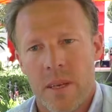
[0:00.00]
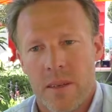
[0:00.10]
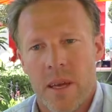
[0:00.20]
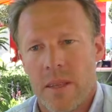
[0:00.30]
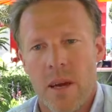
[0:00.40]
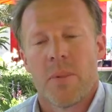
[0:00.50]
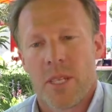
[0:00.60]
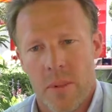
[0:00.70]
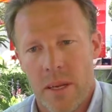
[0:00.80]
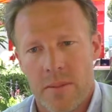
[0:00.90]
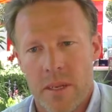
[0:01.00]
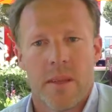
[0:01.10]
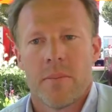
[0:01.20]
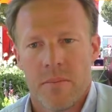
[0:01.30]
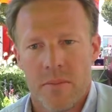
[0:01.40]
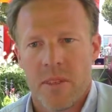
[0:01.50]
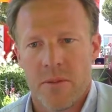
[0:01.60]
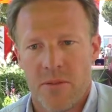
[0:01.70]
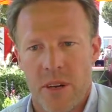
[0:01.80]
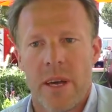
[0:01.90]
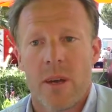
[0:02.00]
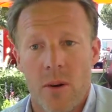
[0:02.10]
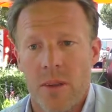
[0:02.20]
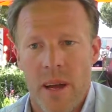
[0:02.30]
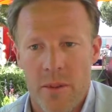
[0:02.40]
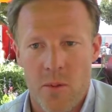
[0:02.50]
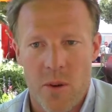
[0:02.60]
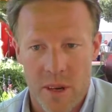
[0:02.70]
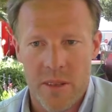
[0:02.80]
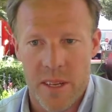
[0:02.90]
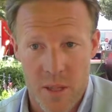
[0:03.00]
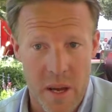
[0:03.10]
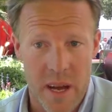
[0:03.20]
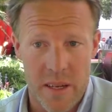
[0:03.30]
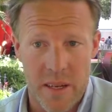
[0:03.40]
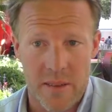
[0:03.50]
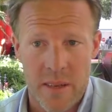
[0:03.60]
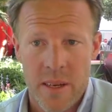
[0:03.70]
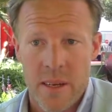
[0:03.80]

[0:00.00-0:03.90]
uh, like the epic split, and then forget all the other work that is behind it